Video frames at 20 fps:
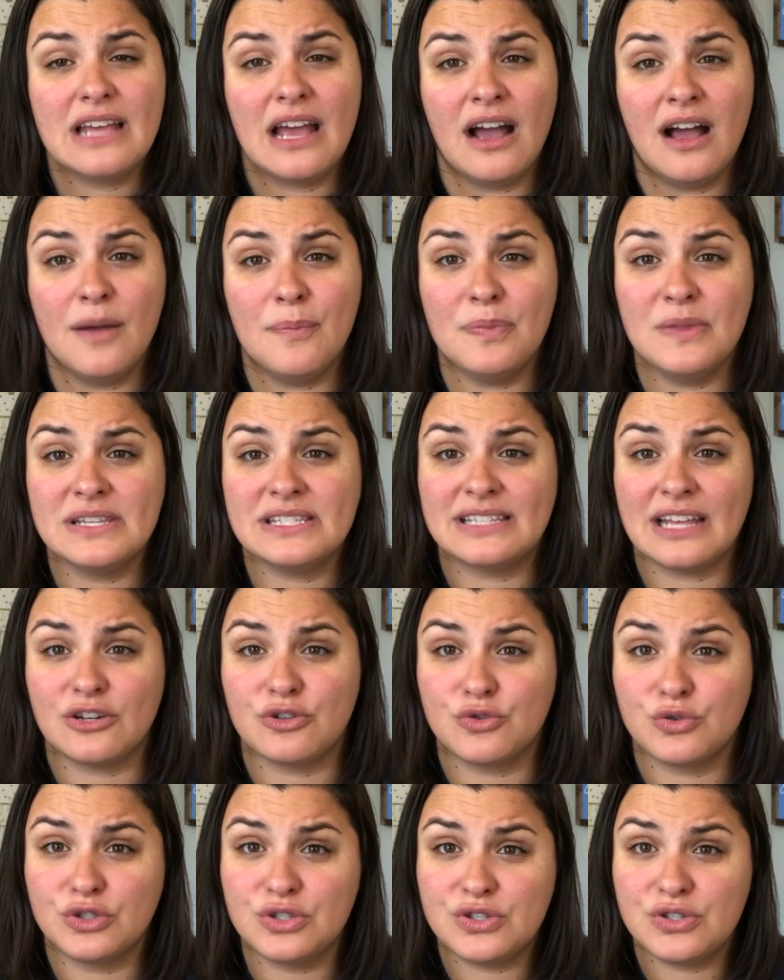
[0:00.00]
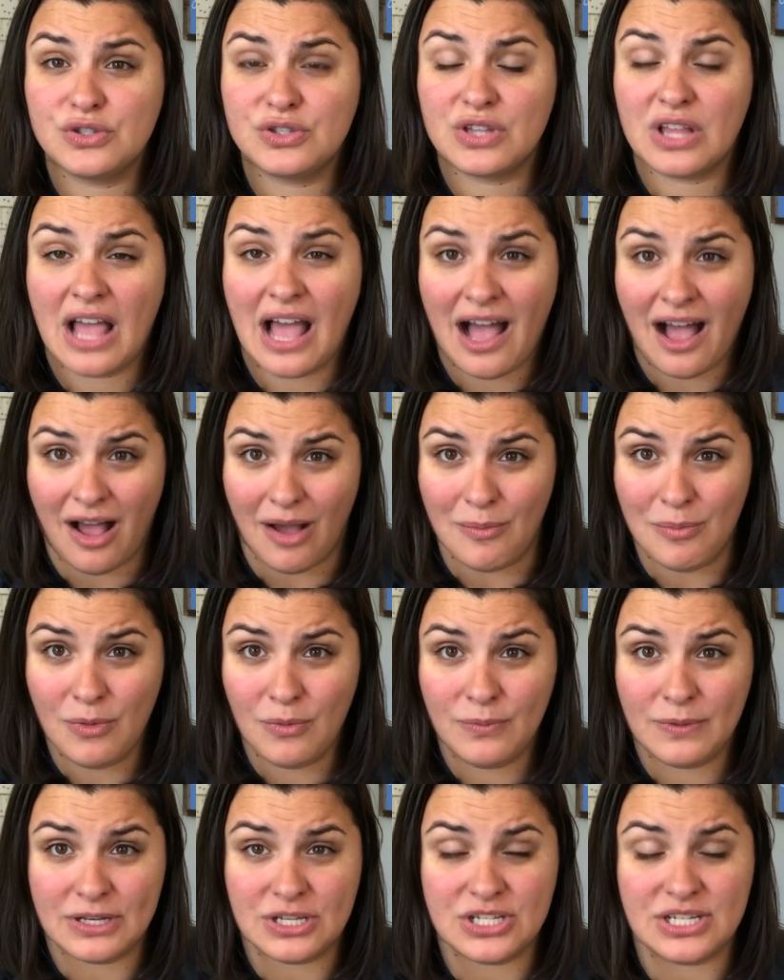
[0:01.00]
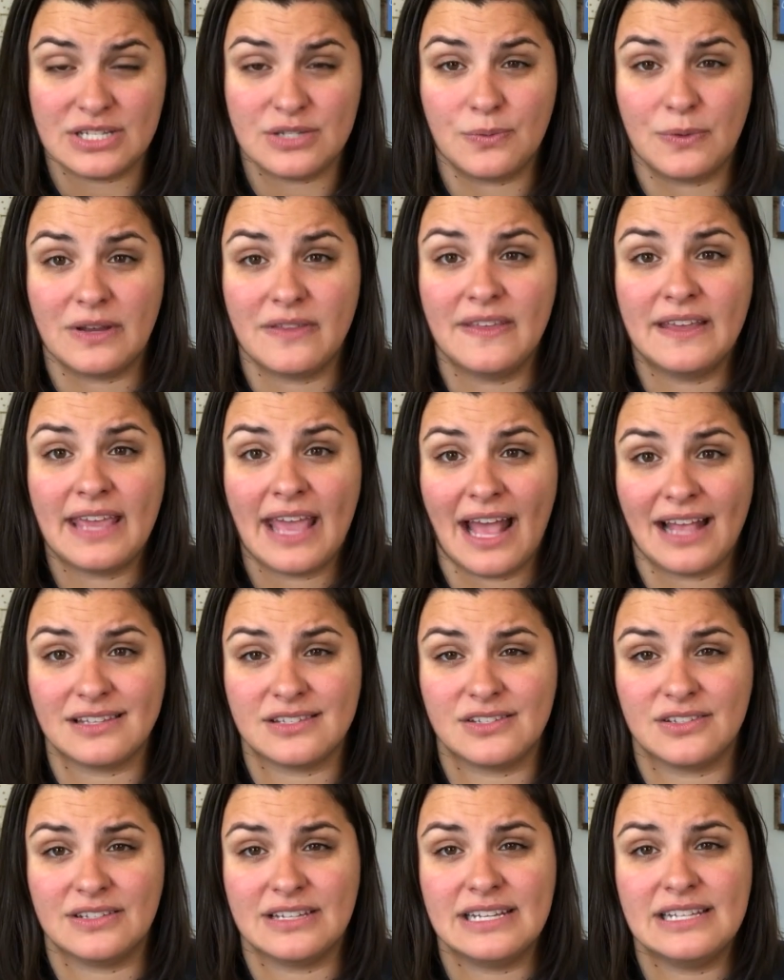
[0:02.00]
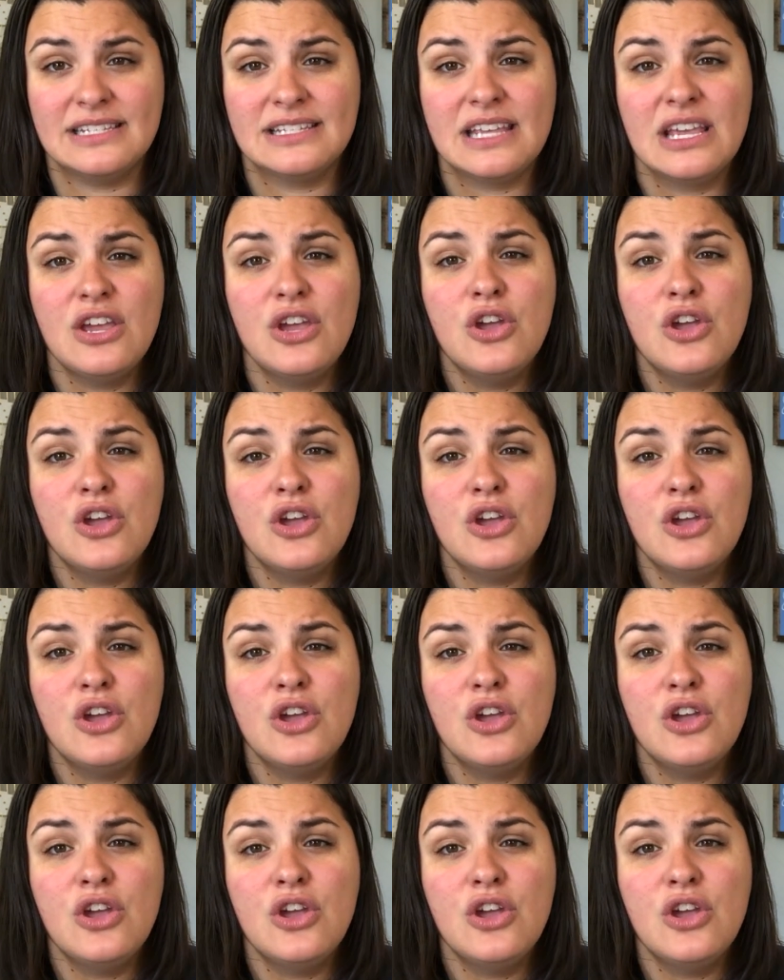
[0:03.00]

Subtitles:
the central hub, which is where the castle is.